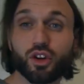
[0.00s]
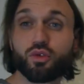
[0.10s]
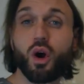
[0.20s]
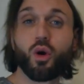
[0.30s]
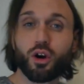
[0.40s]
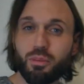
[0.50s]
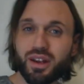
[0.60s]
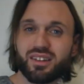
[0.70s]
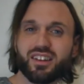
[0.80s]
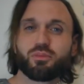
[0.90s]
to grow her
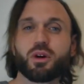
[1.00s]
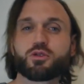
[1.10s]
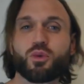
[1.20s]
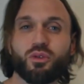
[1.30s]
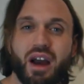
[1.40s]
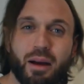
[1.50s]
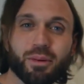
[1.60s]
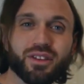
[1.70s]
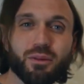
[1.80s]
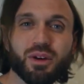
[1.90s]
business much more
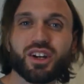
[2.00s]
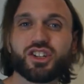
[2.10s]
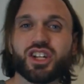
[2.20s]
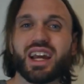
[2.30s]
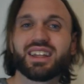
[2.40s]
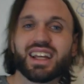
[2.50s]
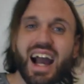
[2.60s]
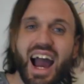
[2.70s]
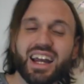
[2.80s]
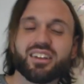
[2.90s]
rapidly because she had the
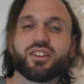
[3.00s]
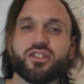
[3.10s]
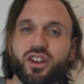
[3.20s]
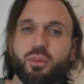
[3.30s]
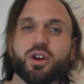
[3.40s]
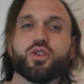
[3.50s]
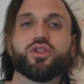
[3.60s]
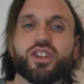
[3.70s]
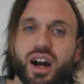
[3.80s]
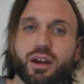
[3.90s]
guidance of someone
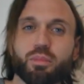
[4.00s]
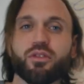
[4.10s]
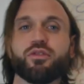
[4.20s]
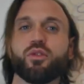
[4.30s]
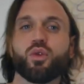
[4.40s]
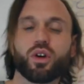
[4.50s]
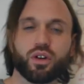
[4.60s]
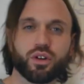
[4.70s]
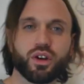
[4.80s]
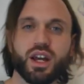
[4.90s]
who's done it before.
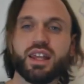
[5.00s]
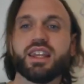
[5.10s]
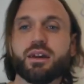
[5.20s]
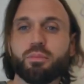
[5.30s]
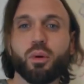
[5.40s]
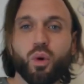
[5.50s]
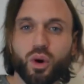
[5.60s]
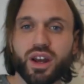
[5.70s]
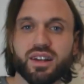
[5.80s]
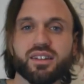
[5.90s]
The
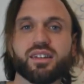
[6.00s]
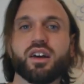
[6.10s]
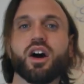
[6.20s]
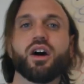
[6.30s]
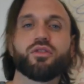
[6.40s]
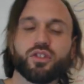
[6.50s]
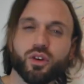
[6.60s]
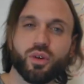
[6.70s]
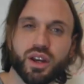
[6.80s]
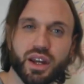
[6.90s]
importance of
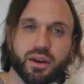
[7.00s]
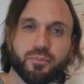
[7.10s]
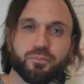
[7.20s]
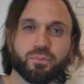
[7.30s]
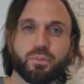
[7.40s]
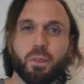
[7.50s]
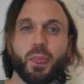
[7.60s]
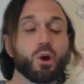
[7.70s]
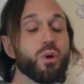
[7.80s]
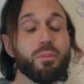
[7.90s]
doing it.
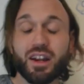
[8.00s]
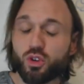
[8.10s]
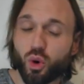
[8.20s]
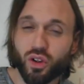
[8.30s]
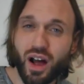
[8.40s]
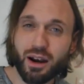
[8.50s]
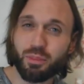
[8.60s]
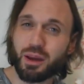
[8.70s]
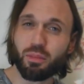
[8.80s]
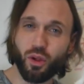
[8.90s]
We mentor a lot of
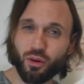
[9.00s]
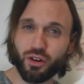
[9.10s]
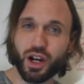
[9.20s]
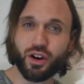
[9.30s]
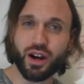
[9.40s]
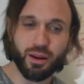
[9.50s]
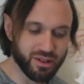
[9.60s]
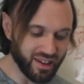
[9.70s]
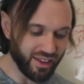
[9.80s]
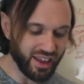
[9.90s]
people over here at
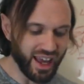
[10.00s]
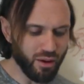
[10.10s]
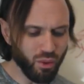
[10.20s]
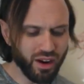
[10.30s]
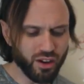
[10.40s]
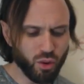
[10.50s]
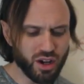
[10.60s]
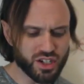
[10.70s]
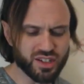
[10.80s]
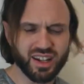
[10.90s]
Amazon and one of the
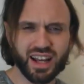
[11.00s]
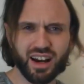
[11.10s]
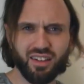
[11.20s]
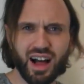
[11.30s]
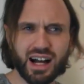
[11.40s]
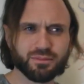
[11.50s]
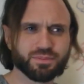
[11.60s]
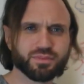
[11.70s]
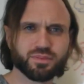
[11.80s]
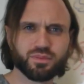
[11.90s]
questions I get a lot
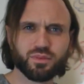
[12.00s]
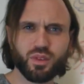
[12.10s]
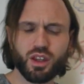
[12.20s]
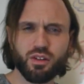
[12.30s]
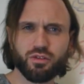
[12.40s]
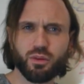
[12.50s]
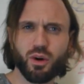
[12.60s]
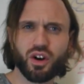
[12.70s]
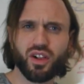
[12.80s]
from our